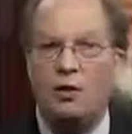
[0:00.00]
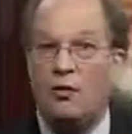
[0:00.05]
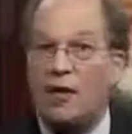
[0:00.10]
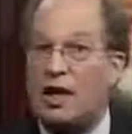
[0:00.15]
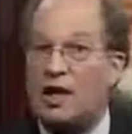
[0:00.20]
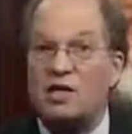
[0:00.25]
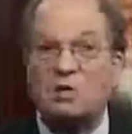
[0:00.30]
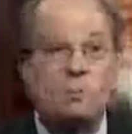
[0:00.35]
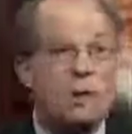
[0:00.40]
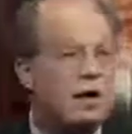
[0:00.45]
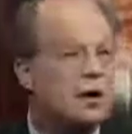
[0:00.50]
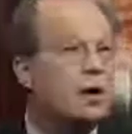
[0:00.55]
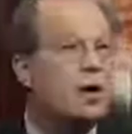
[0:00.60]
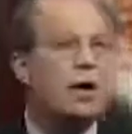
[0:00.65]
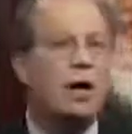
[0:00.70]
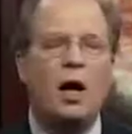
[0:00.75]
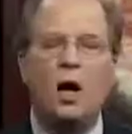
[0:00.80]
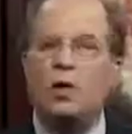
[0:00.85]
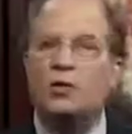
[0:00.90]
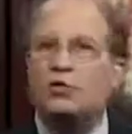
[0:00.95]
that has been
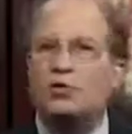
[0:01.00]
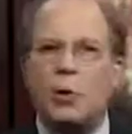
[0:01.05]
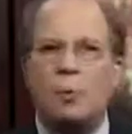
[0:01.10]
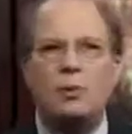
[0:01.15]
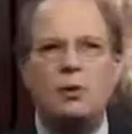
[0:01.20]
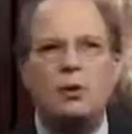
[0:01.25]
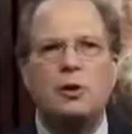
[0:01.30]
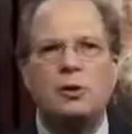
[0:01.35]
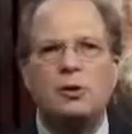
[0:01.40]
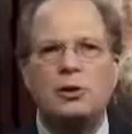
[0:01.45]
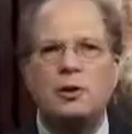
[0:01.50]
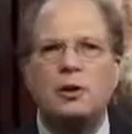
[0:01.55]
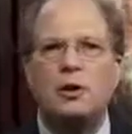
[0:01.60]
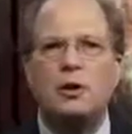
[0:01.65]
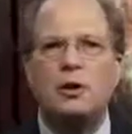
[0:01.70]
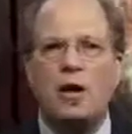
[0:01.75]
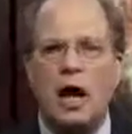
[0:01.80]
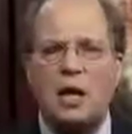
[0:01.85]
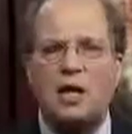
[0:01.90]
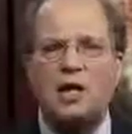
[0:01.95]
attributed to the
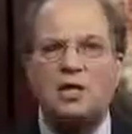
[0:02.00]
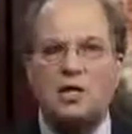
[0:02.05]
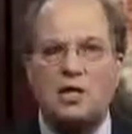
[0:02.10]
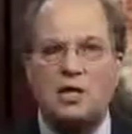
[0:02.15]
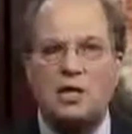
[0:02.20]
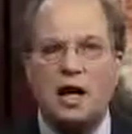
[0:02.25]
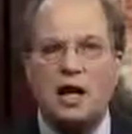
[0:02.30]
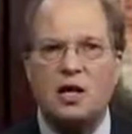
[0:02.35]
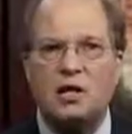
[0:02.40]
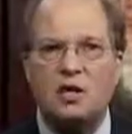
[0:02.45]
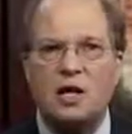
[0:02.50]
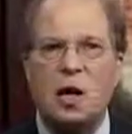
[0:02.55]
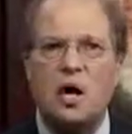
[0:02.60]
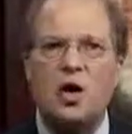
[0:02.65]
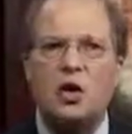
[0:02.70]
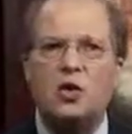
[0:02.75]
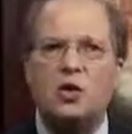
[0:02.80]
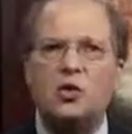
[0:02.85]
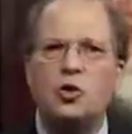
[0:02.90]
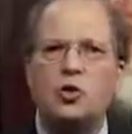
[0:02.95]
United States
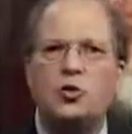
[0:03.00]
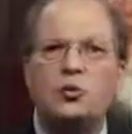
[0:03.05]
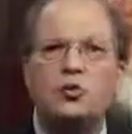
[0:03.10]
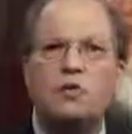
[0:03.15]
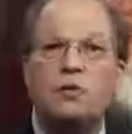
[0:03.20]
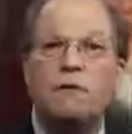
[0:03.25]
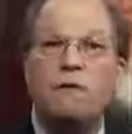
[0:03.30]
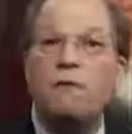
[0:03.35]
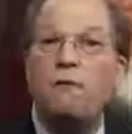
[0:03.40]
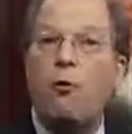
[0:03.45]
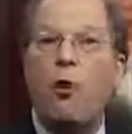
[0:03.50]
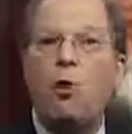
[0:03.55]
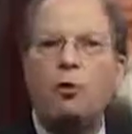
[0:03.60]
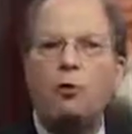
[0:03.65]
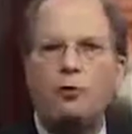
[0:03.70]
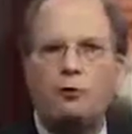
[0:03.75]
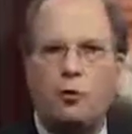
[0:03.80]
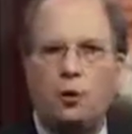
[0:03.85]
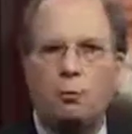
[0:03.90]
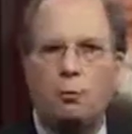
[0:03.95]
used 4
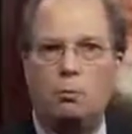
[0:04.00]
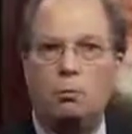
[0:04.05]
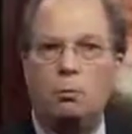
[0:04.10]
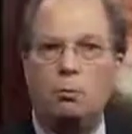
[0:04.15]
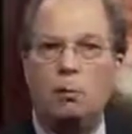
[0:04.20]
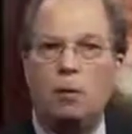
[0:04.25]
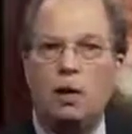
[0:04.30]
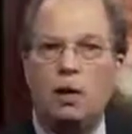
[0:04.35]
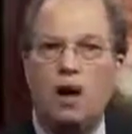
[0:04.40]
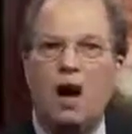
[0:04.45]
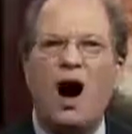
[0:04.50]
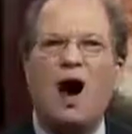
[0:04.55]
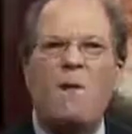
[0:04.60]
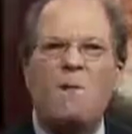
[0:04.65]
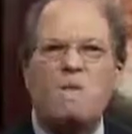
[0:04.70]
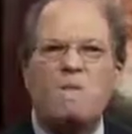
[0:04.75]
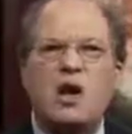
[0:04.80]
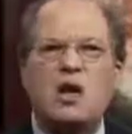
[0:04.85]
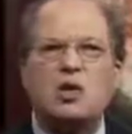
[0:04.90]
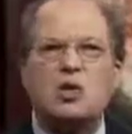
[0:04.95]
of them, a
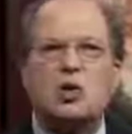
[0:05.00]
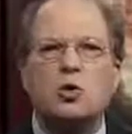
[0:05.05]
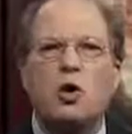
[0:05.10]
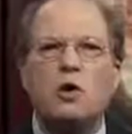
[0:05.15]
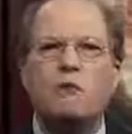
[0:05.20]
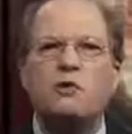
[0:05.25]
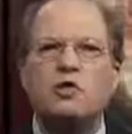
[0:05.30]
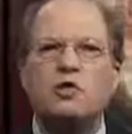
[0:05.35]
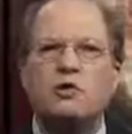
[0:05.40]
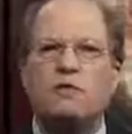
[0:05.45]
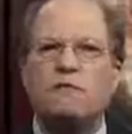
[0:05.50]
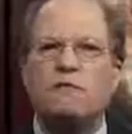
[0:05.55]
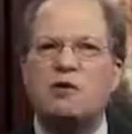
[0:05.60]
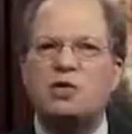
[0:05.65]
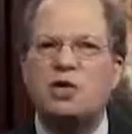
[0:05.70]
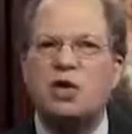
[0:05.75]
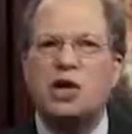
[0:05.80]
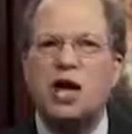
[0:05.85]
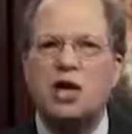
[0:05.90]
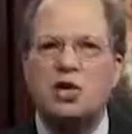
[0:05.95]
measure of the
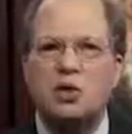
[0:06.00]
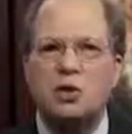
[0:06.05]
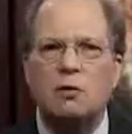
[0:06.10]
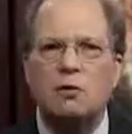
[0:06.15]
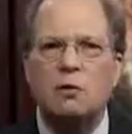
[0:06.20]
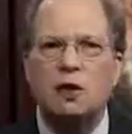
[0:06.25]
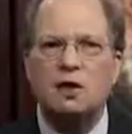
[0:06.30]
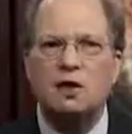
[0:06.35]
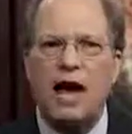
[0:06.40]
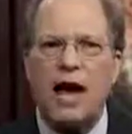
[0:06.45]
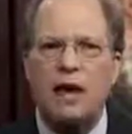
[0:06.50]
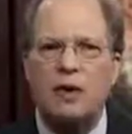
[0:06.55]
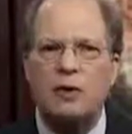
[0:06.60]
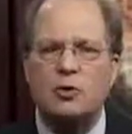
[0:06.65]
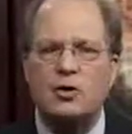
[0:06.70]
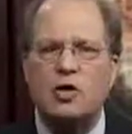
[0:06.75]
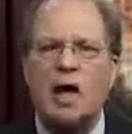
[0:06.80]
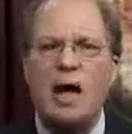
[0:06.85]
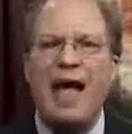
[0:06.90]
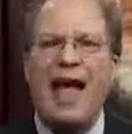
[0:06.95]
sophistication of the
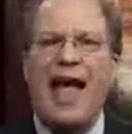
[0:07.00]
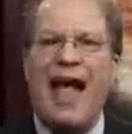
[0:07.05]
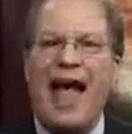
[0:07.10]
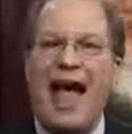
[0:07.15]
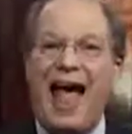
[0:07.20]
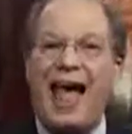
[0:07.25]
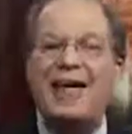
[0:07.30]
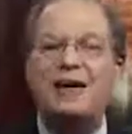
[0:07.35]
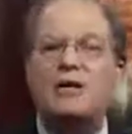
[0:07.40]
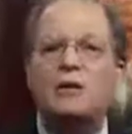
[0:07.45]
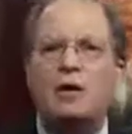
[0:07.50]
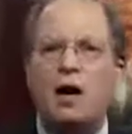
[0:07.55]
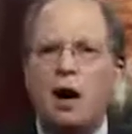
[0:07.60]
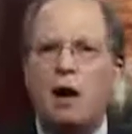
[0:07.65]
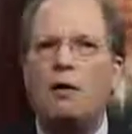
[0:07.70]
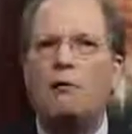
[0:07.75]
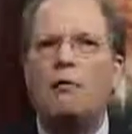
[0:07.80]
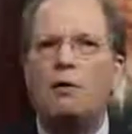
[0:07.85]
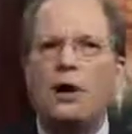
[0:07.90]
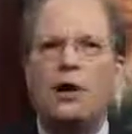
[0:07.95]
attackers and
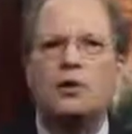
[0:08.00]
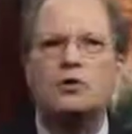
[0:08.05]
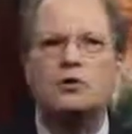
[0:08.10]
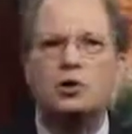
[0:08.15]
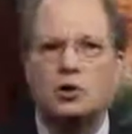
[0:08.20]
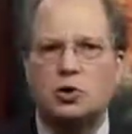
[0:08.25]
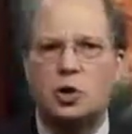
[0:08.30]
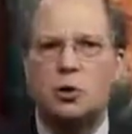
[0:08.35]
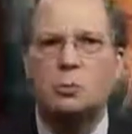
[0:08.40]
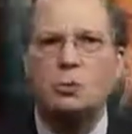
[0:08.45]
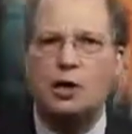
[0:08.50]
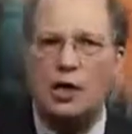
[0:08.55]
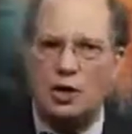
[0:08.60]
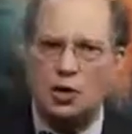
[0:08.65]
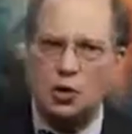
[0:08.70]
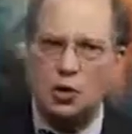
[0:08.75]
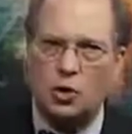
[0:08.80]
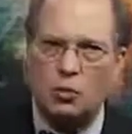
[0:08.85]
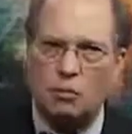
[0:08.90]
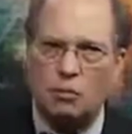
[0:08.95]
of their
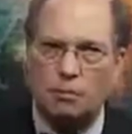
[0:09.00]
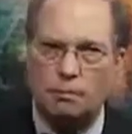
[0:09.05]
determination.